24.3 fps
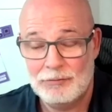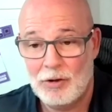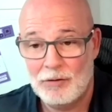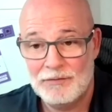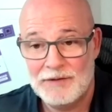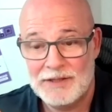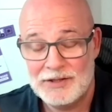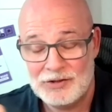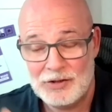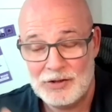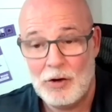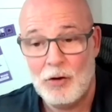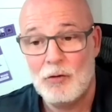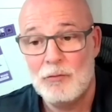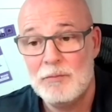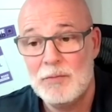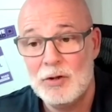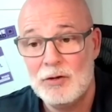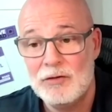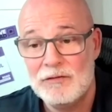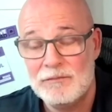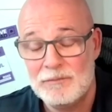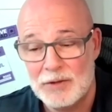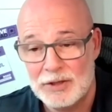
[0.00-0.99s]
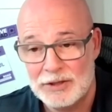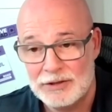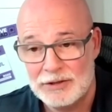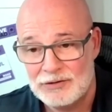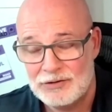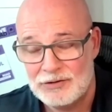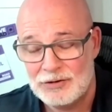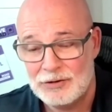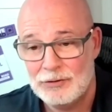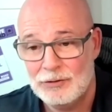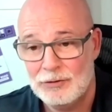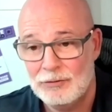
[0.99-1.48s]
on this whole movement
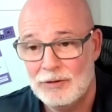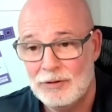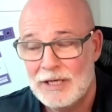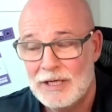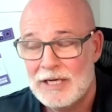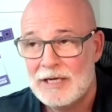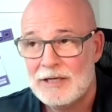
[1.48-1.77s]
to